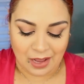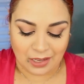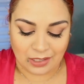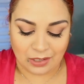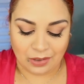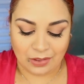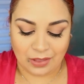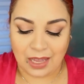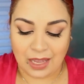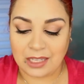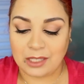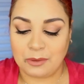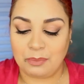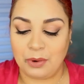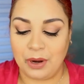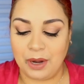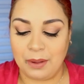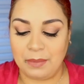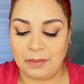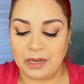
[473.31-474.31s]
So that's
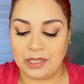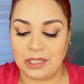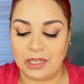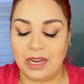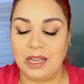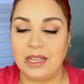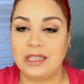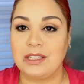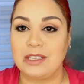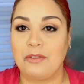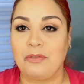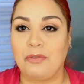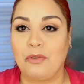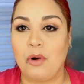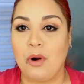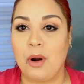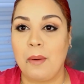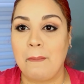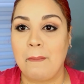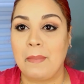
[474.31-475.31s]
pretty much it
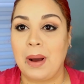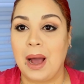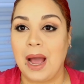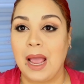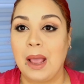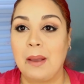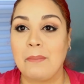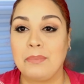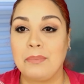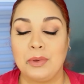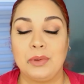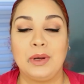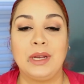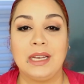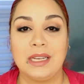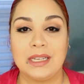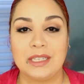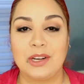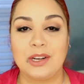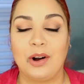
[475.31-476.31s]
for my
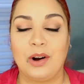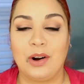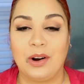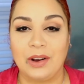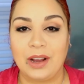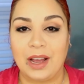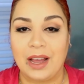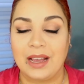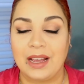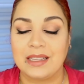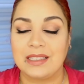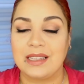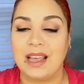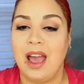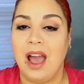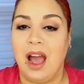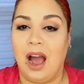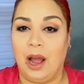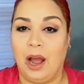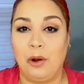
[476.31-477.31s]
Beautylish haul, guys.
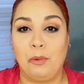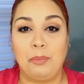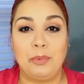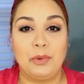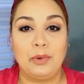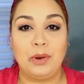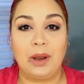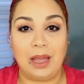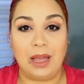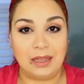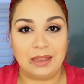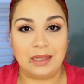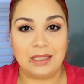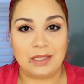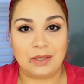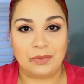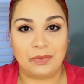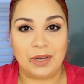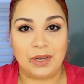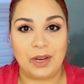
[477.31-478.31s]
I hope you liked
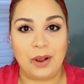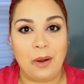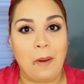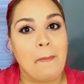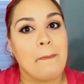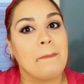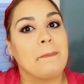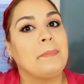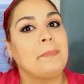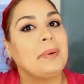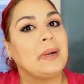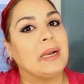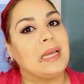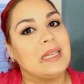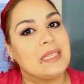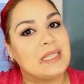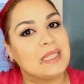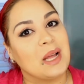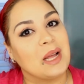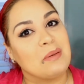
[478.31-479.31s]
this video.
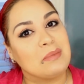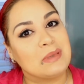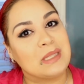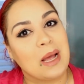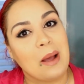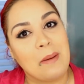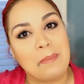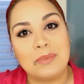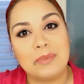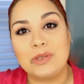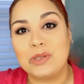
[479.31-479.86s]
Please thumbs up.